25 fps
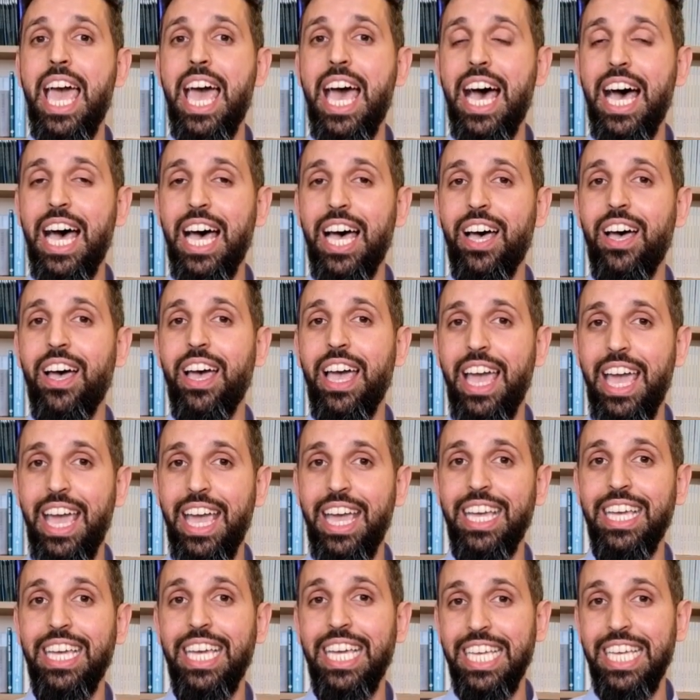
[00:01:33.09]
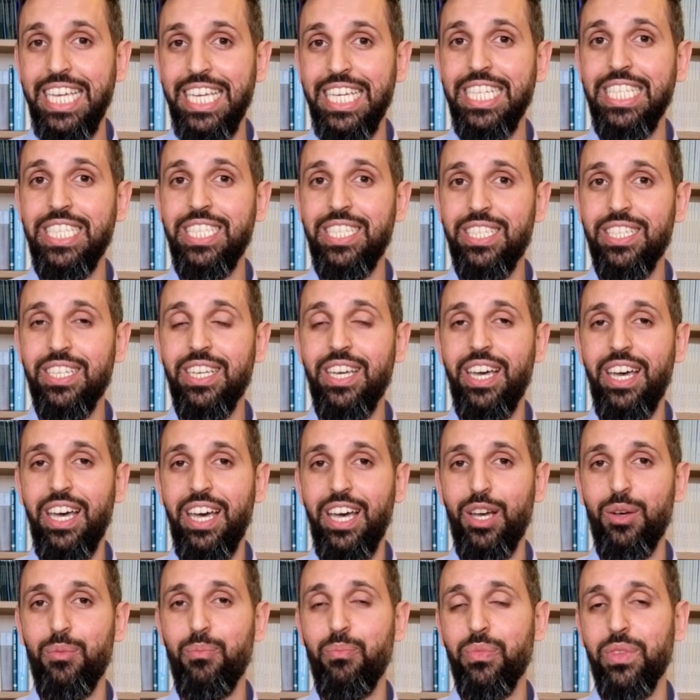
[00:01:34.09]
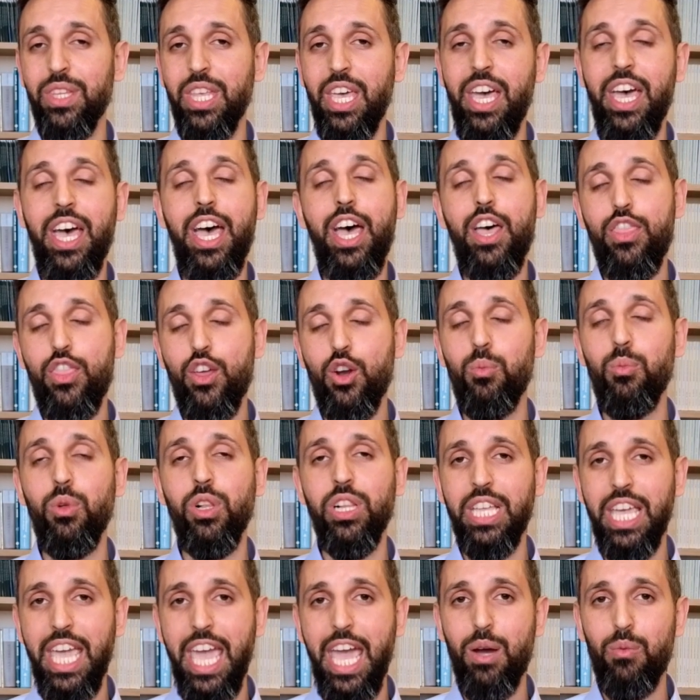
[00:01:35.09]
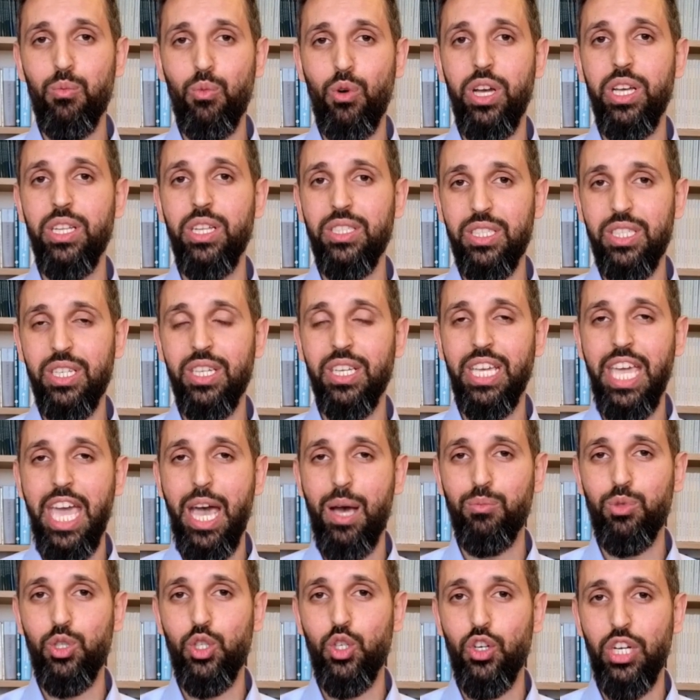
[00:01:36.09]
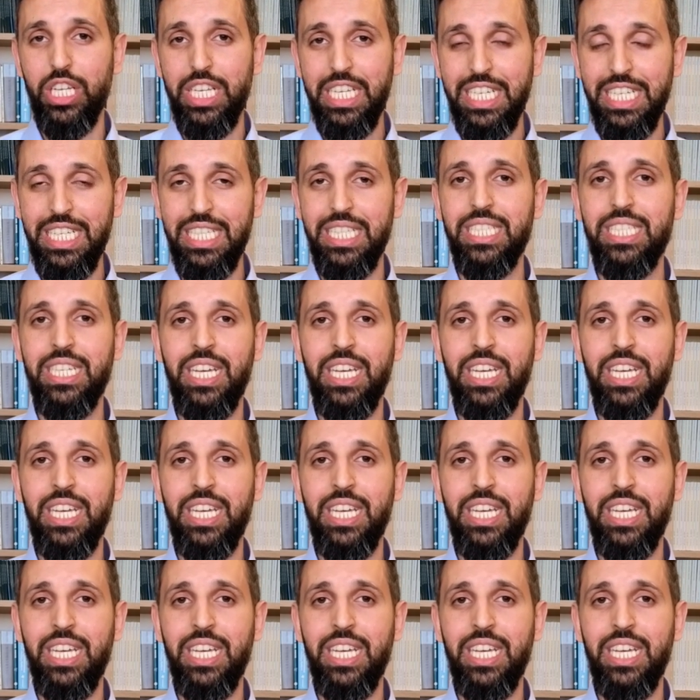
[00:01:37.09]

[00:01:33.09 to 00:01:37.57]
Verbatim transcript: uh, a heat, um, a thermal camera to capture heat.